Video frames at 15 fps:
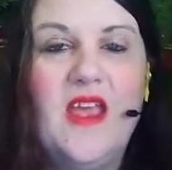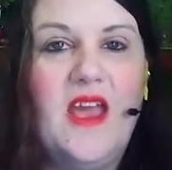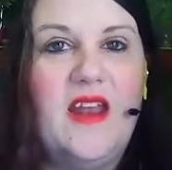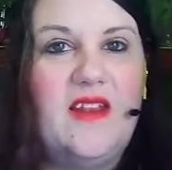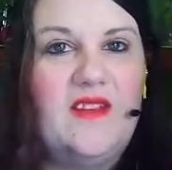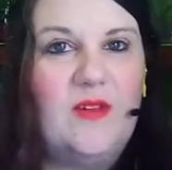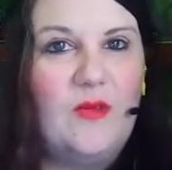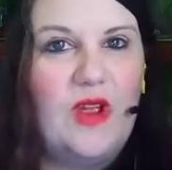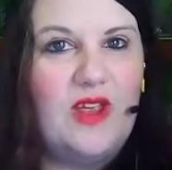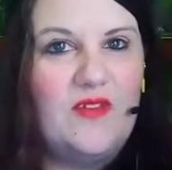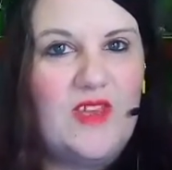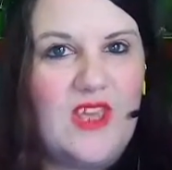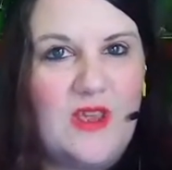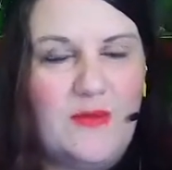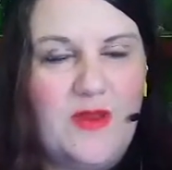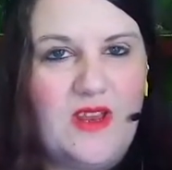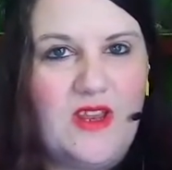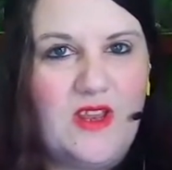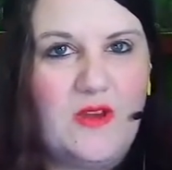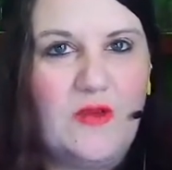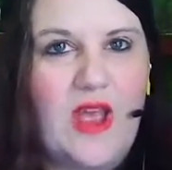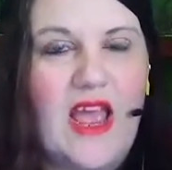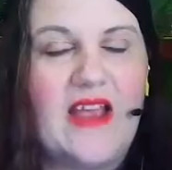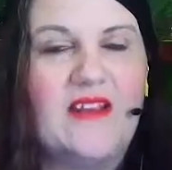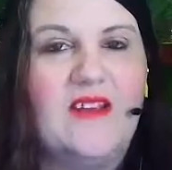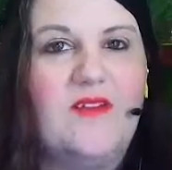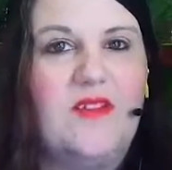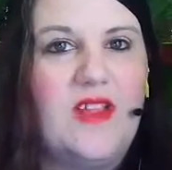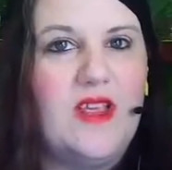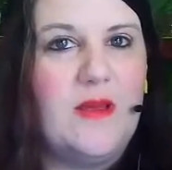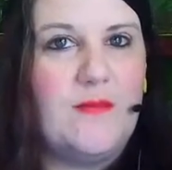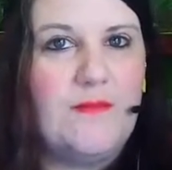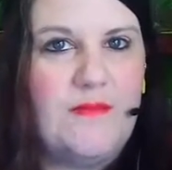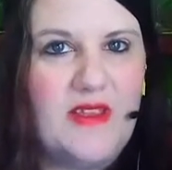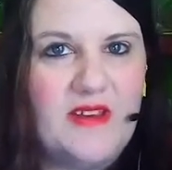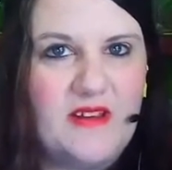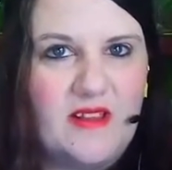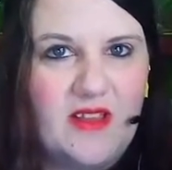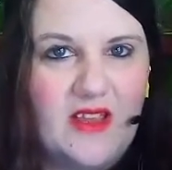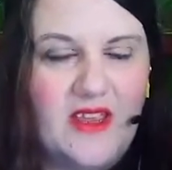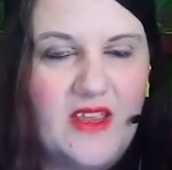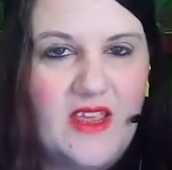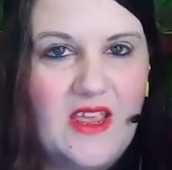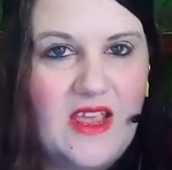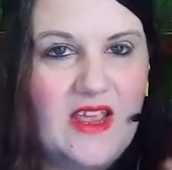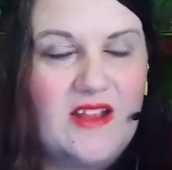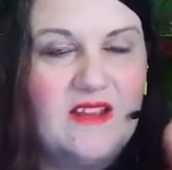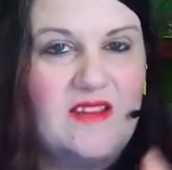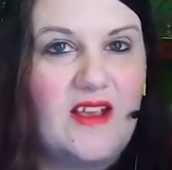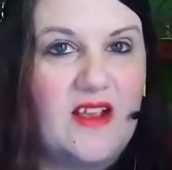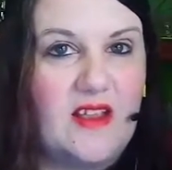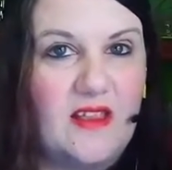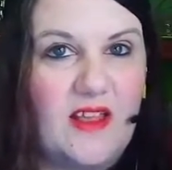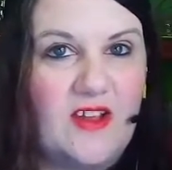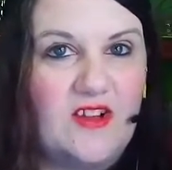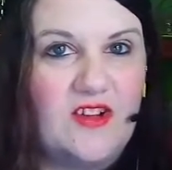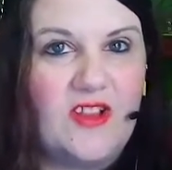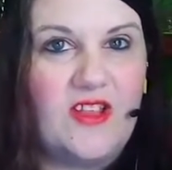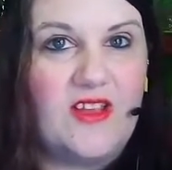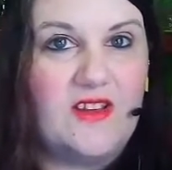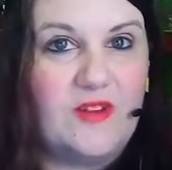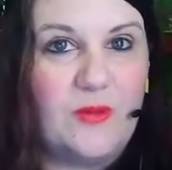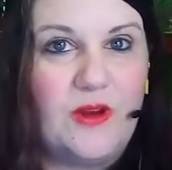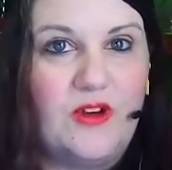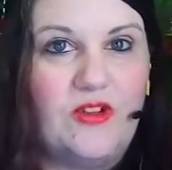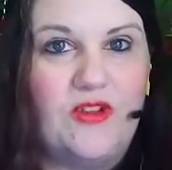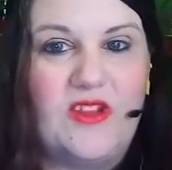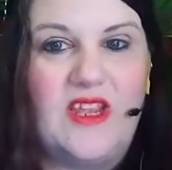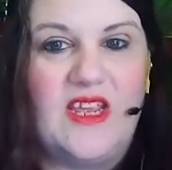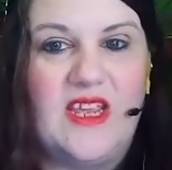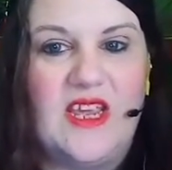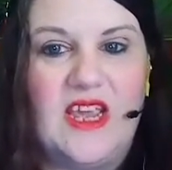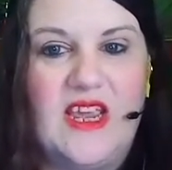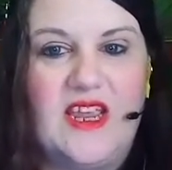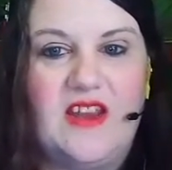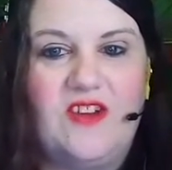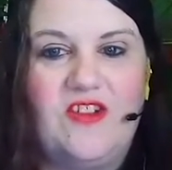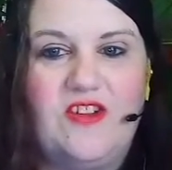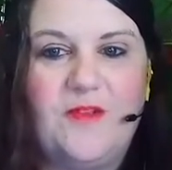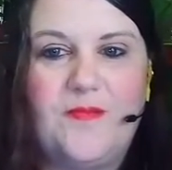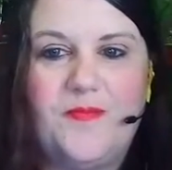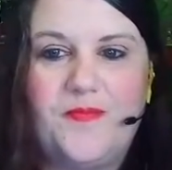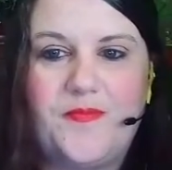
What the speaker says: And it's a way of keeping you actively, mentally, and psychologically and spiritually engaged.